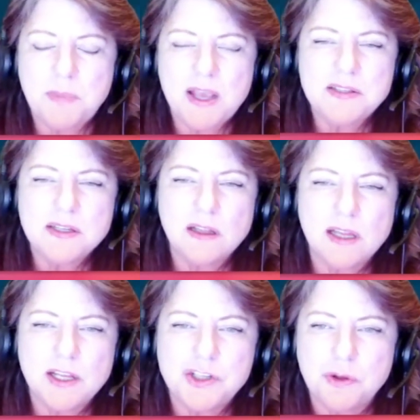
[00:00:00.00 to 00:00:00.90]

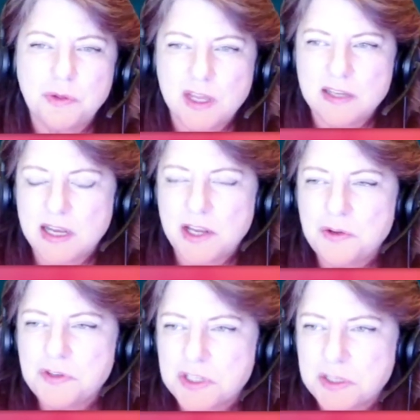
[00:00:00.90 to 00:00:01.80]
basically two things. I
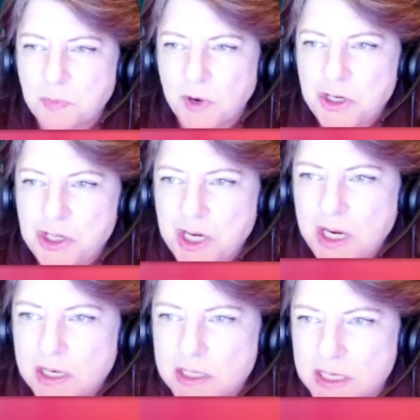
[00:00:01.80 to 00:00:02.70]
used a
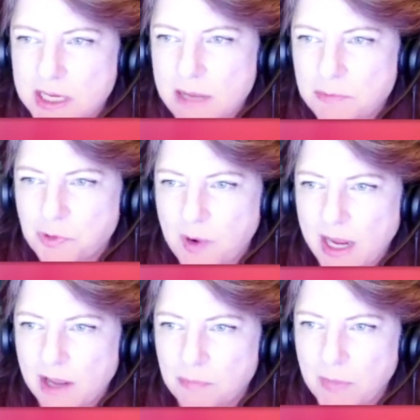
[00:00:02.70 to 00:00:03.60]
spreadsheet to keep
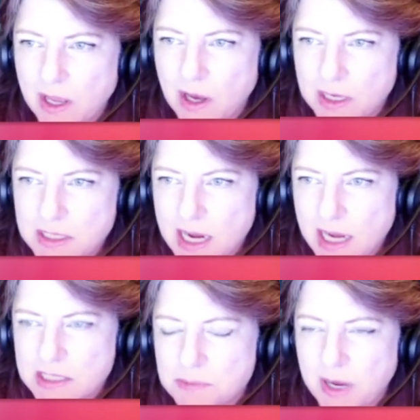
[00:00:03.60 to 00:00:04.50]
track of my contacts,